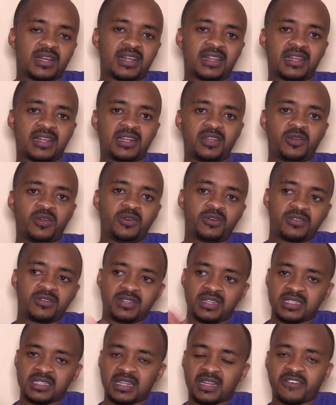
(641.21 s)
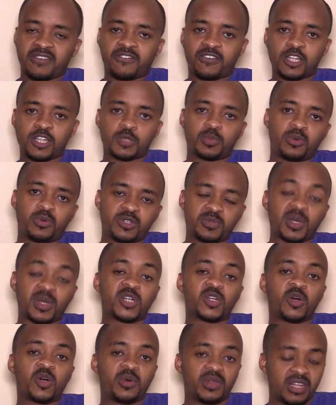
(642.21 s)
and then you go to this other friend's post,
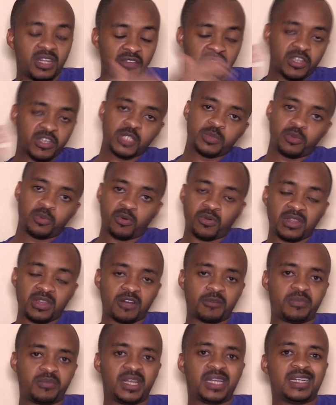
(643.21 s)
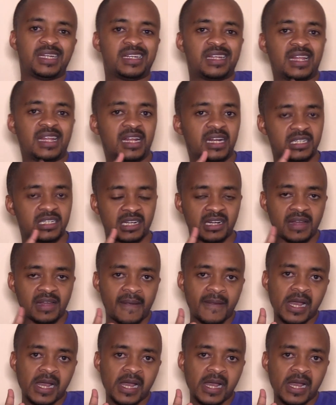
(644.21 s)
but all within Facebook without being redirected